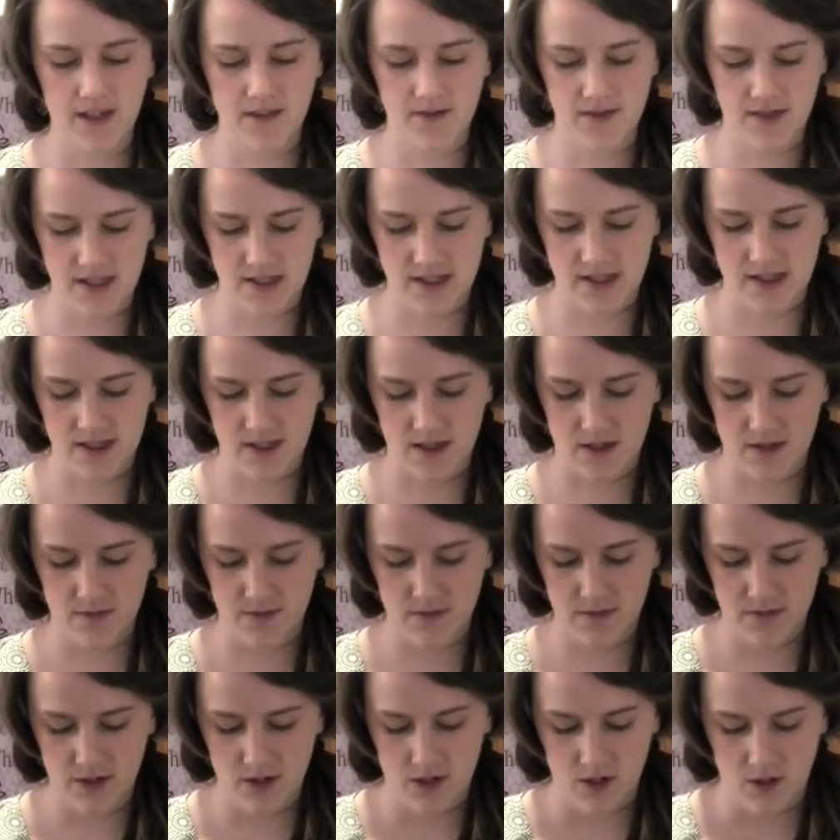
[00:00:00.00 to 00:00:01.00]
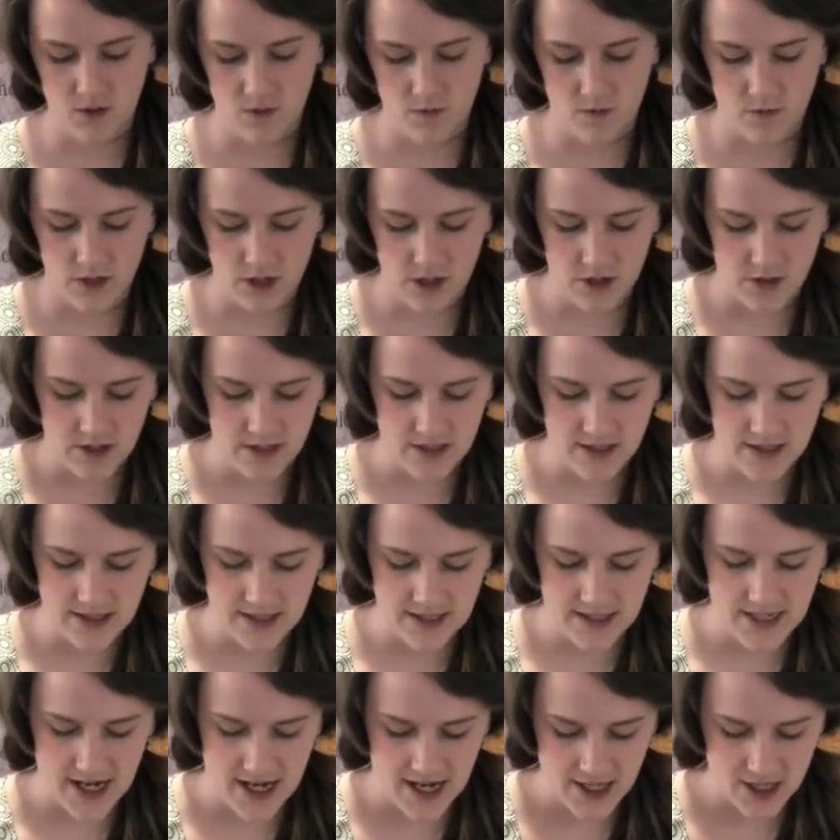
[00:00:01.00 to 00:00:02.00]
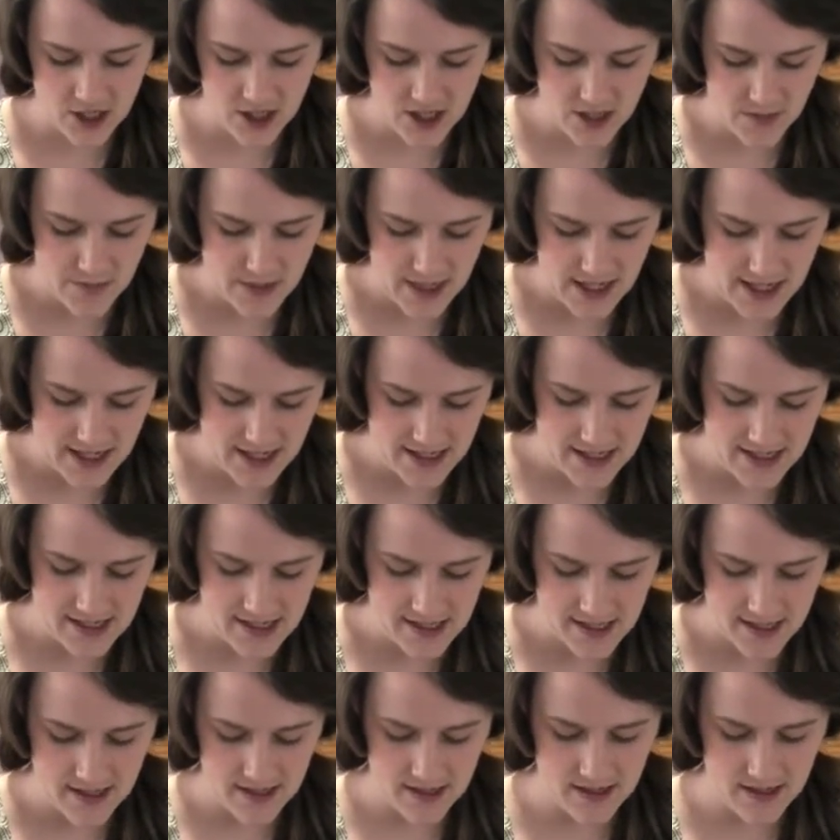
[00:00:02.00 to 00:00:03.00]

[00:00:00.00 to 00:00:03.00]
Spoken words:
of system where you can detach the base,